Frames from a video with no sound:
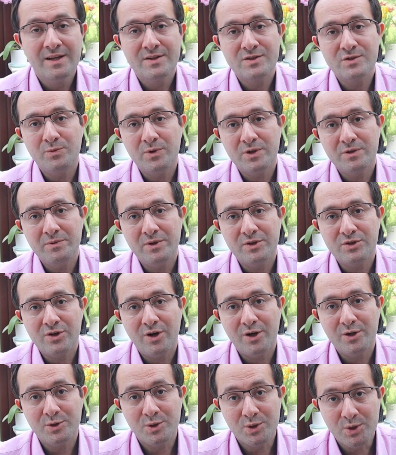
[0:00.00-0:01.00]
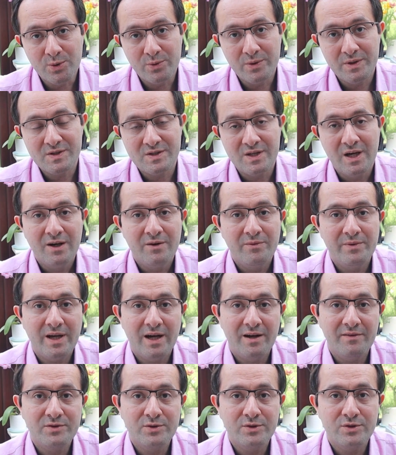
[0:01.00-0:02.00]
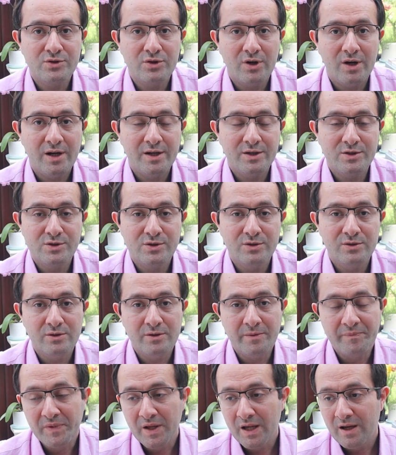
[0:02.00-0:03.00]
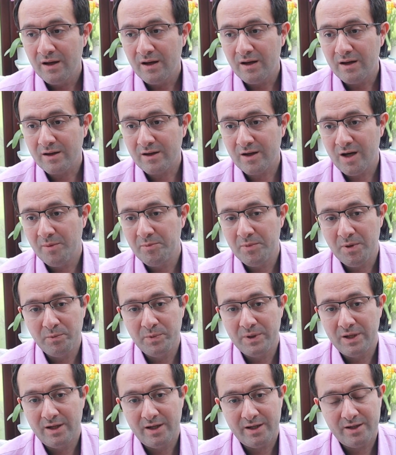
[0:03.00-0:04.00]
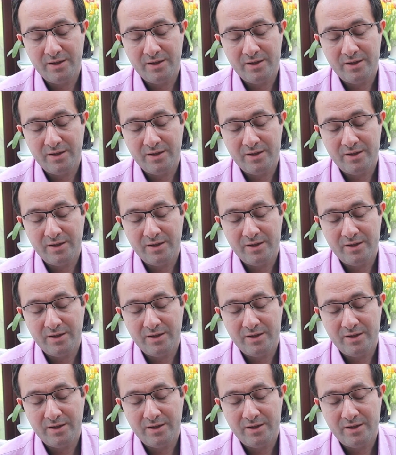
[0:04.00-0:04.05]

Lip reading: So what we're trying to do is we have to try to come up with